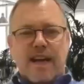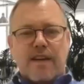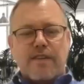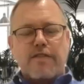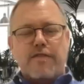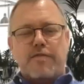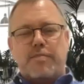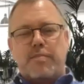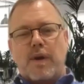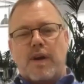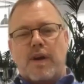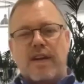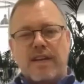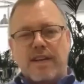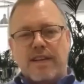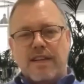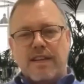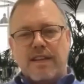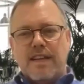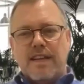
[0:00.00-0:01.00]
now you've brought
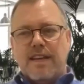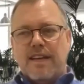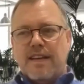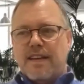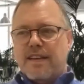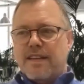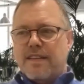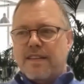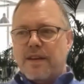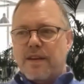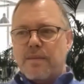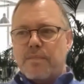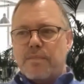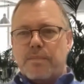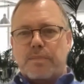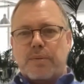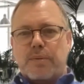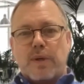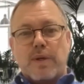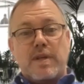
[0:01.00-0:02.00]
in the
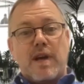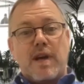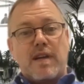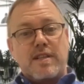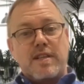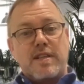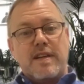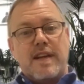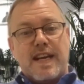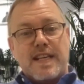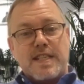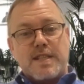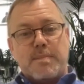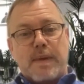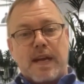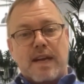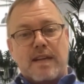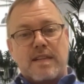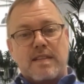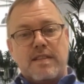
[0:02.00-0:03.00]
production
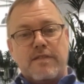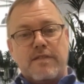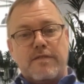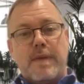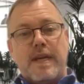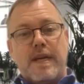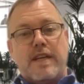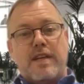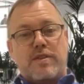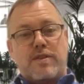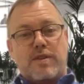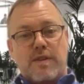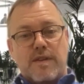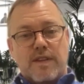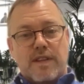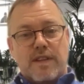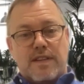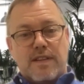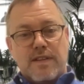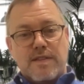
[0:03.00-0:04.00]
aspect of making sure
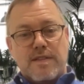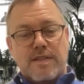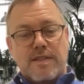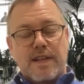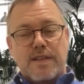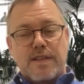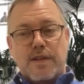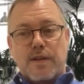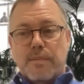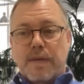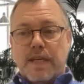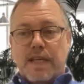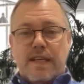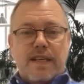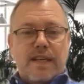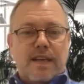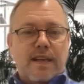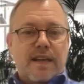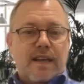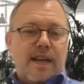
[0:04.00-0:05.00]
that there's digital
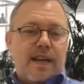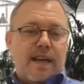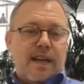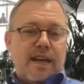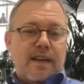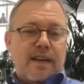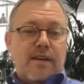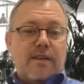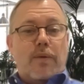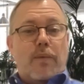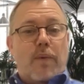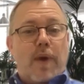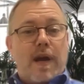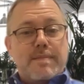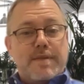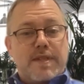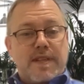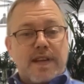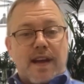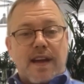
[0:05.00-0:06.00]
media, and on the
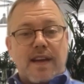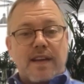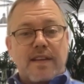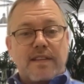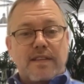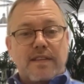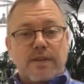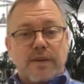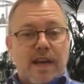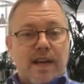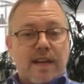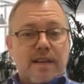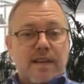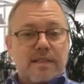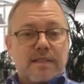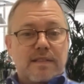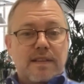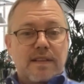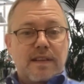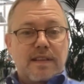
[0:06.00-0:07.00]
website you had
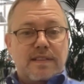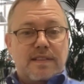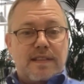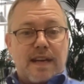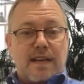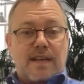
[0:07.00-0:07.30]
a